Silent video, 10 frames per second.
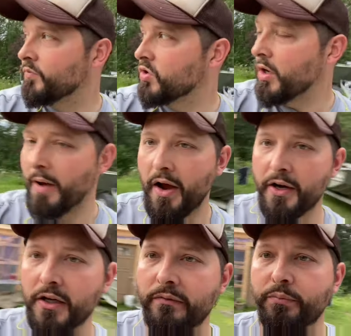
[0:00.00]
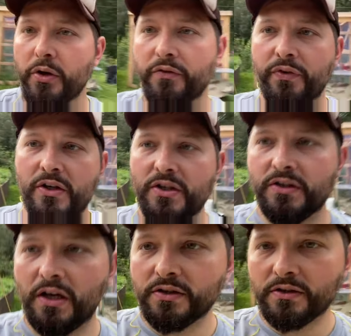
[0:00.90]
So I'm out here putting finishing
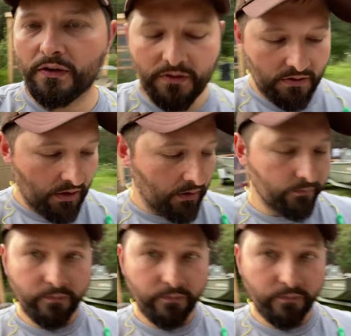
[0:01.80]
touches on this thing.